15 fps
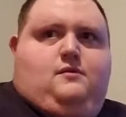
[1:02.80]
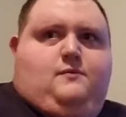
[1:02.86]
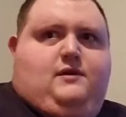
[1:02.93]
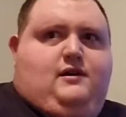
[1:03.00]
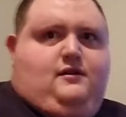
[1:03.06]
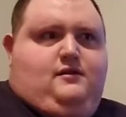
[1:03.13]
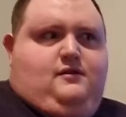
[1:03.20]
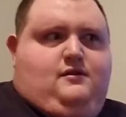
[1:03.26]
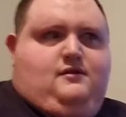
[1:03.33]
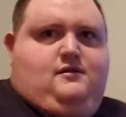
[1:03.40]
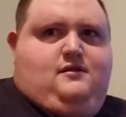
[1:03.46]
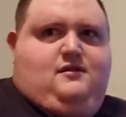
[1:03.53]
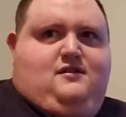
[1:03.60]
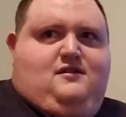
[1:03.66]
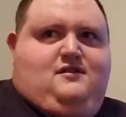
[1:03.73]
Well,
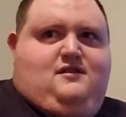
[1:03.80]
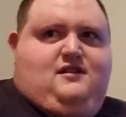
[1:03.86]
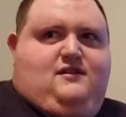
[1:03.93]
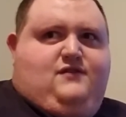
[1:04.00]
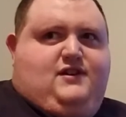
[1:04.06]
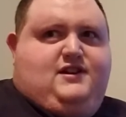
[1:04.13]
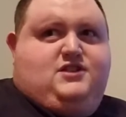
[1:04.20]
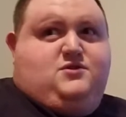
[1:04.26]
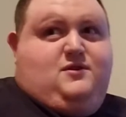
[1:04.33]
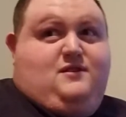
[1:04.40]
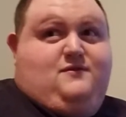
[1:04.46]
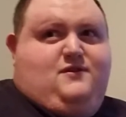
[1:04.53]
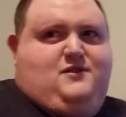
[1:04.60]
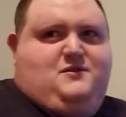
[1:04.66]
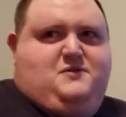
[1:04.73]
if it gets rid
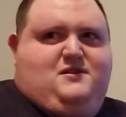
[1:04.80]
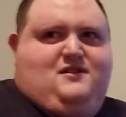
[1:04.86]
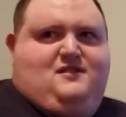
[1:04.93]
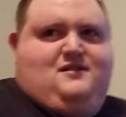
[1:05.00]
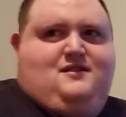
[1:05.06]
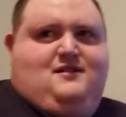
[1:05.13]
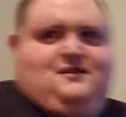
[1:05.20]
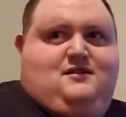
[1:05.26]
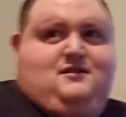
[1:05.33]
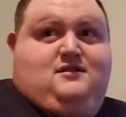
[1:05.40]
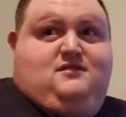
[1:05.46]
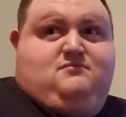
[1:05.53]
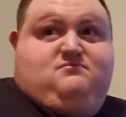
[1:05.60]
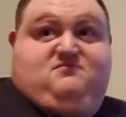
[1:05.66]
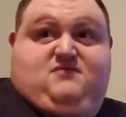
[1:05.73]
of you,
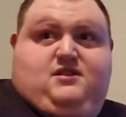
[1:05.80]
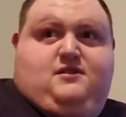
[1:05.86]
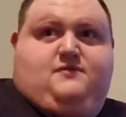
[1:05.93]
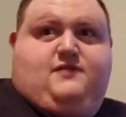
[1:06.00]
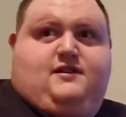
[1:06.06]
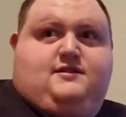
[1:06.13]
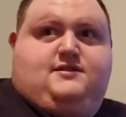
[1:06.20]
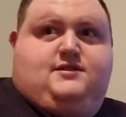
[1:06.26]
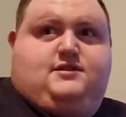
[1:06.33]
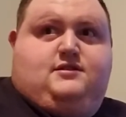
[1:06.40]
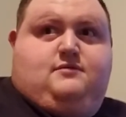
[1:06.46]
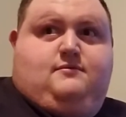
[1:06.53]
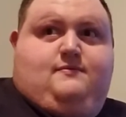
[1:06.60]
no offense.